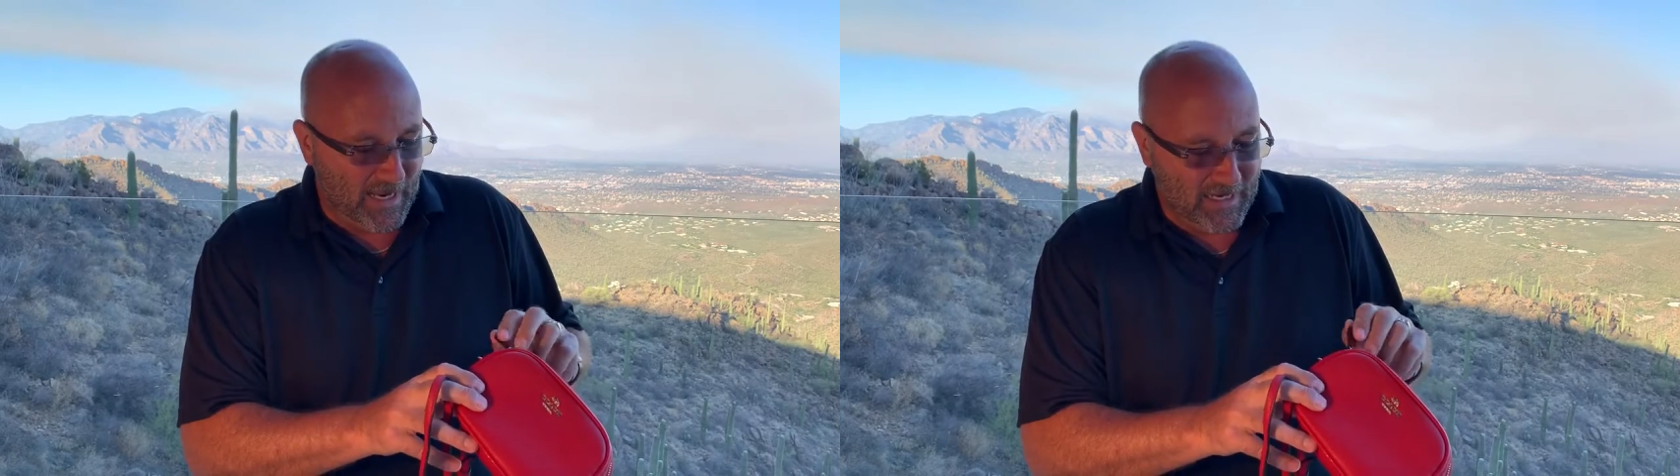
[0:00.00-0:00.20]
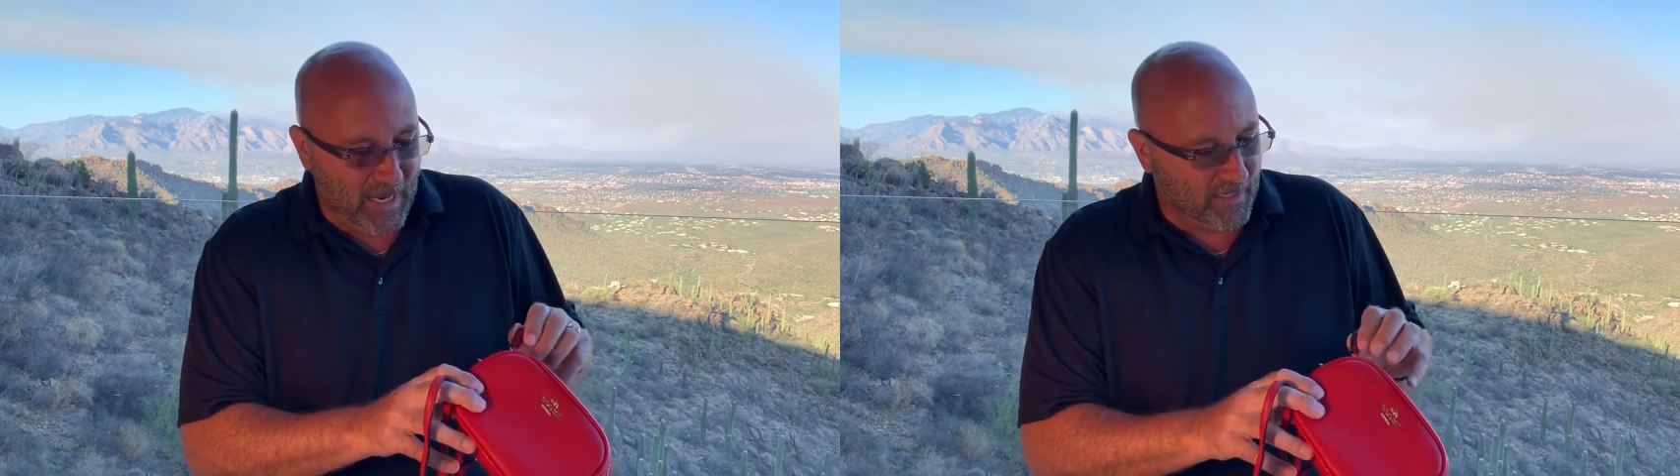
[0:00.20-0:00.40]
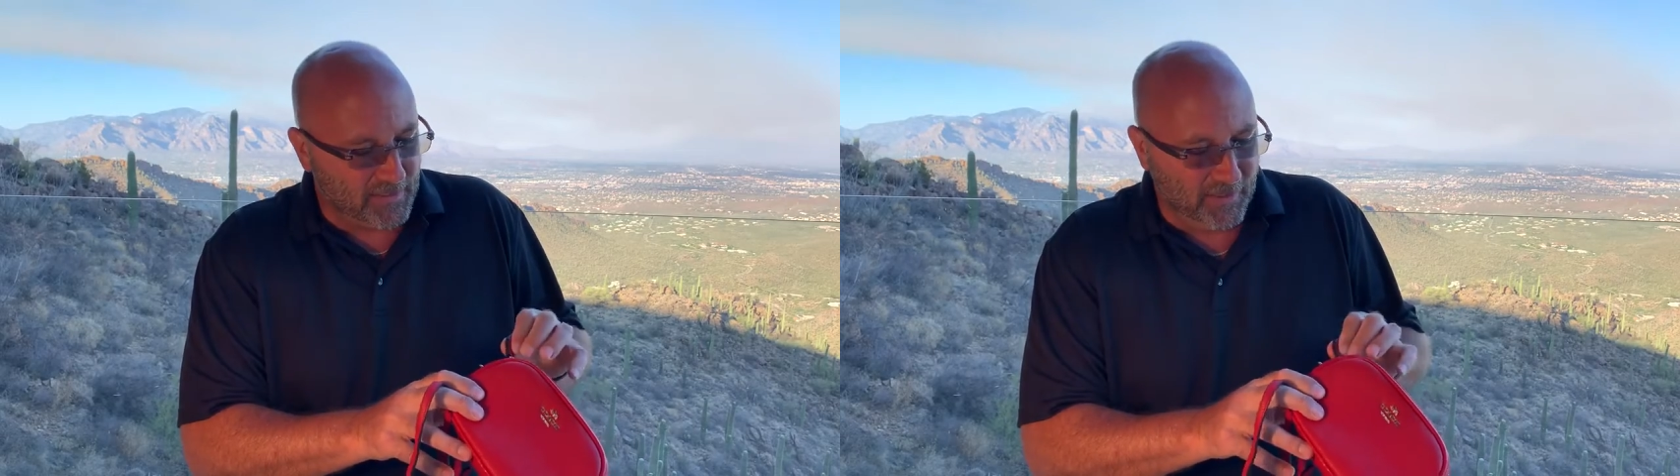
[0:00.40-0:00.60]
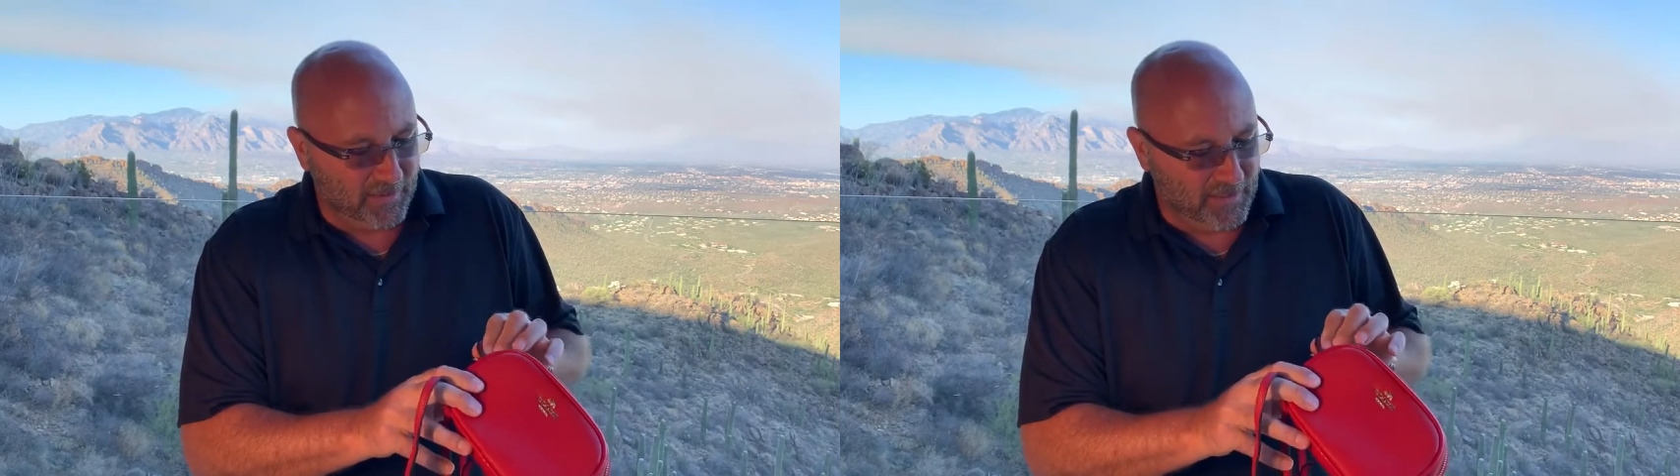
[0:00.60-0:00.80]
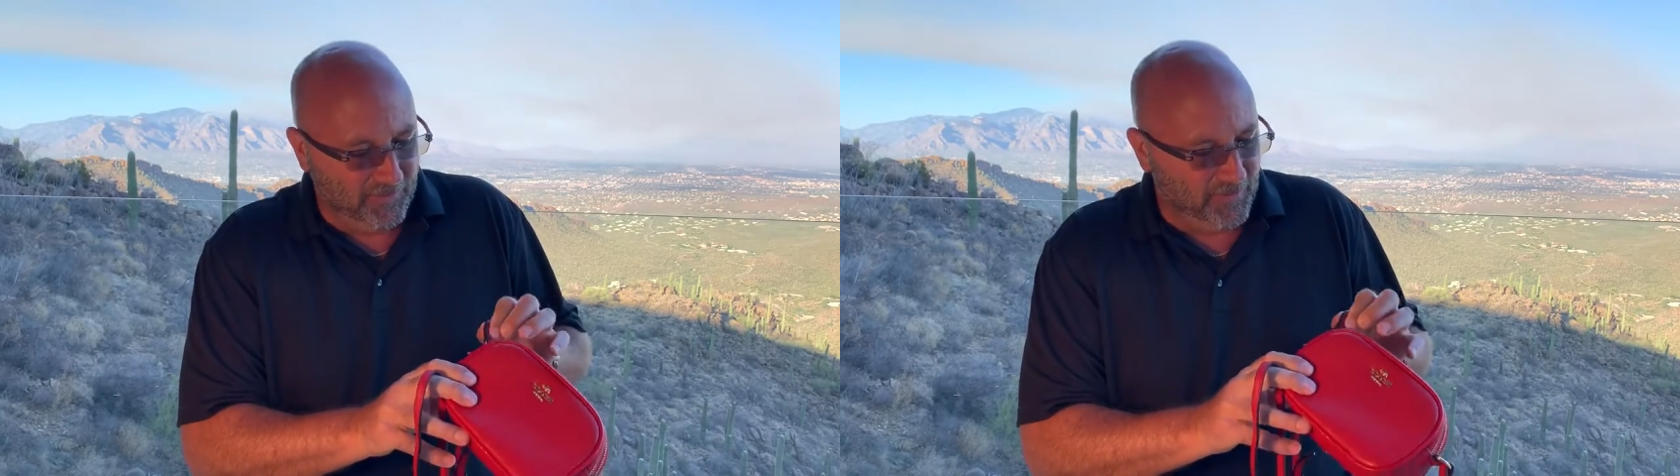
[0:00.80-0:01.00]
I can't
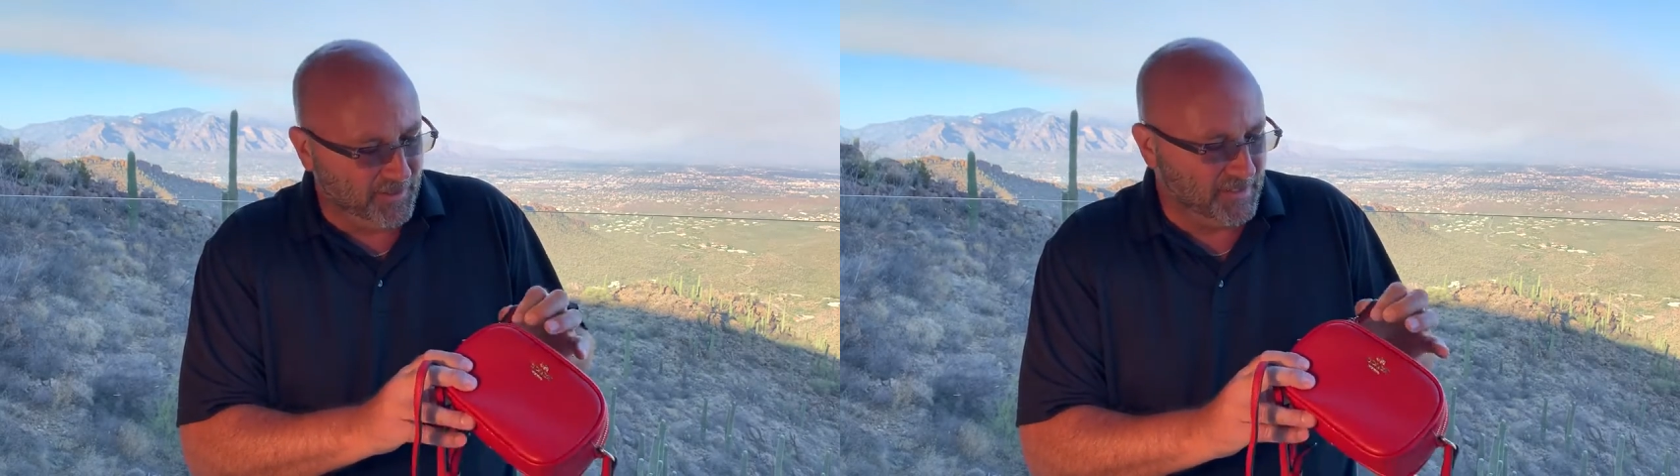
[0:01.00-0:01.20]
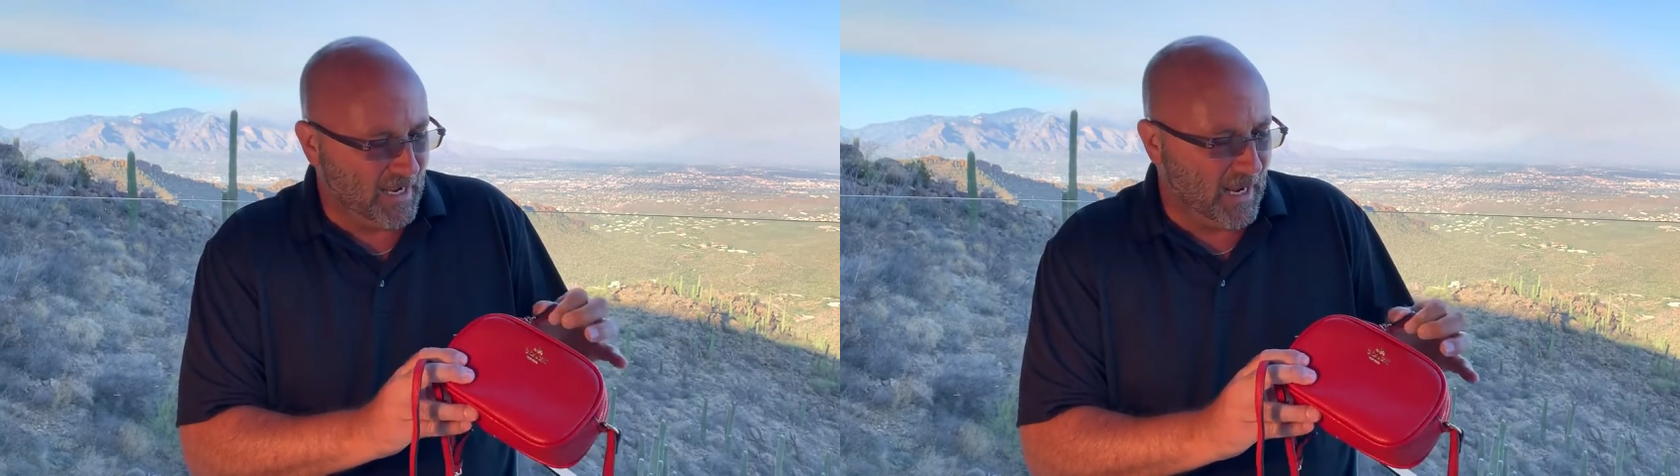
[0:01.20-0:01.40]
tell the difference.